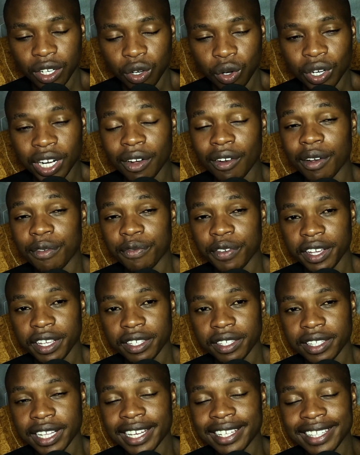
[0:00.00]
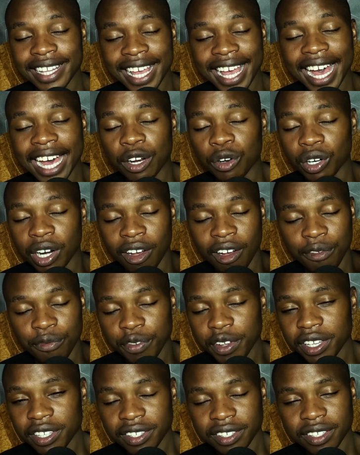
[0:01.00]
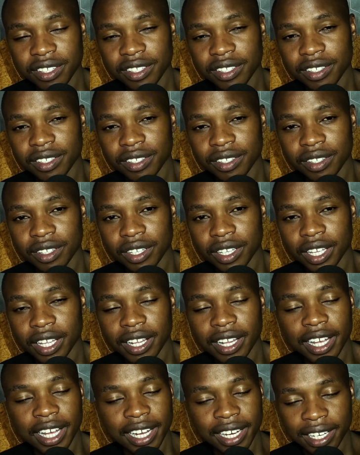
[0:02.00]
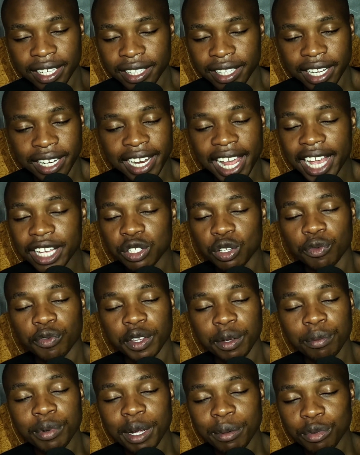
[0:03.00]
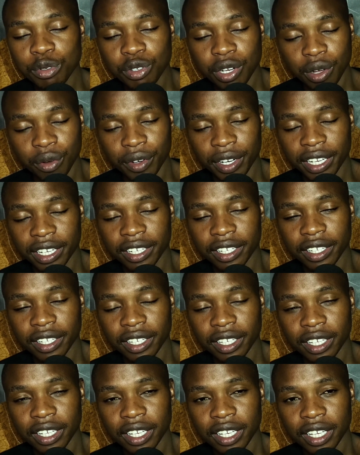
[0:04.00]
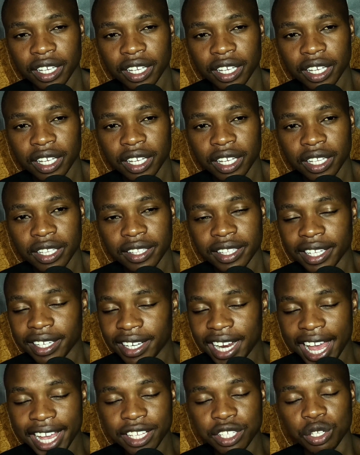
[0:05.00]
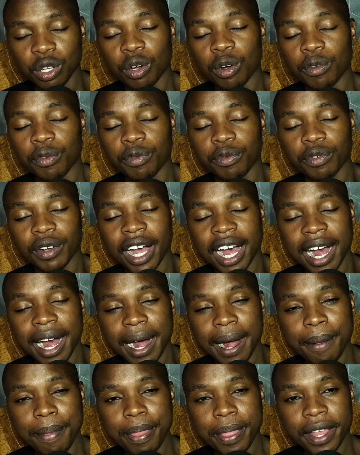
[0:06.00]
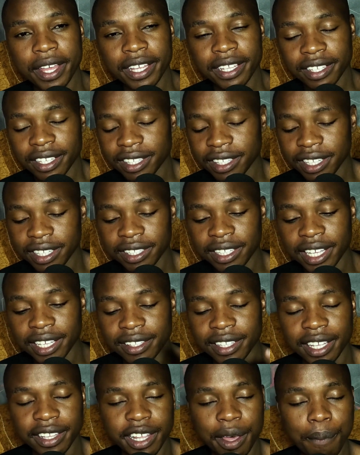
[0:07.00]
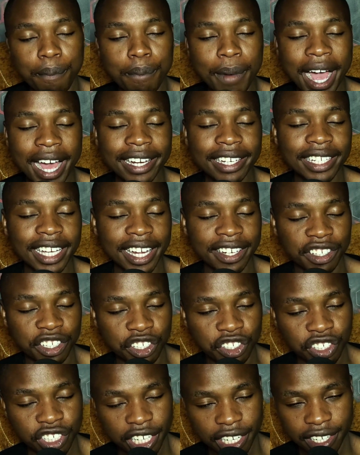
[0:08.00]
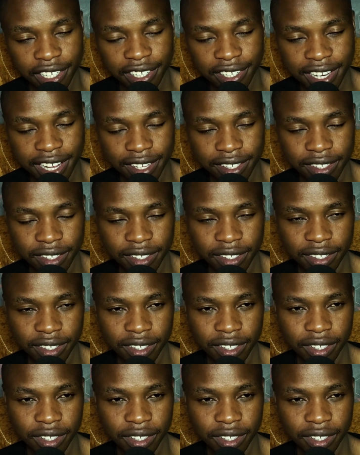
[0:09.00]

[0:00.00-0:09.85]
on our face, that they are on our face, the likes of Ibrahim Traore, the likes of the Mali and Niger leaders,